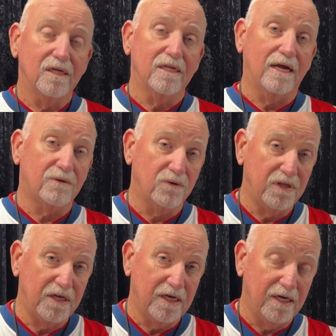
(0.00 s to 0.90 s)
la
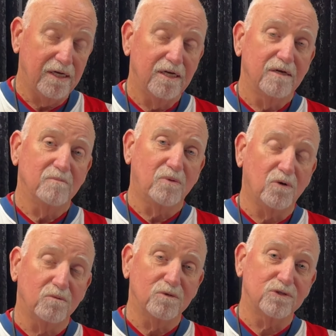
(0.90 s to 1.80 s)
rodilla
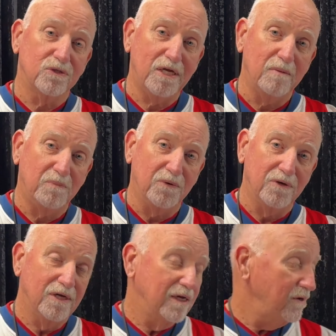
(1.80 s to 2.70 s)
por mucho tiempo.
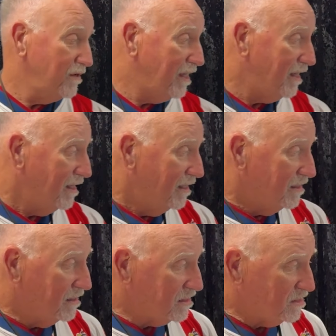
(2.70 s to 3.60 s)
Okay,
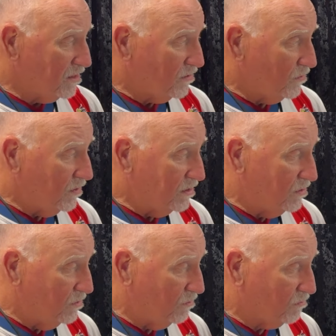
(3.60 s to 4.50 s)
this is a
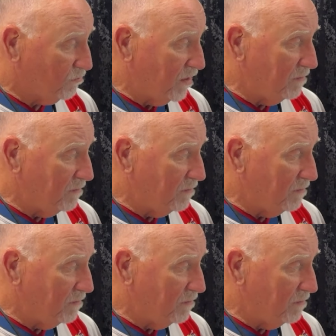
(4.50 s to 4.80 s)
32. 3